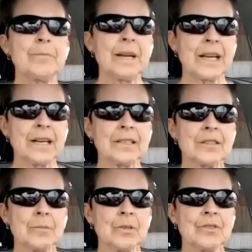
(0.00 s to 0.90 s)
my
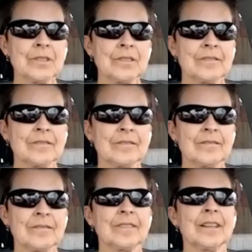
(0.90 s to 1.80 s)
customers
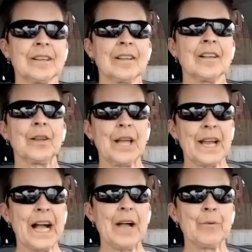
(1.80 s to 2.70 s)

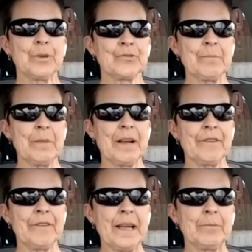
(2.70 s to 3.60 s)
like I would treat my
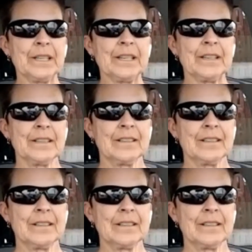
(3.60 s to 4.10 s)
family.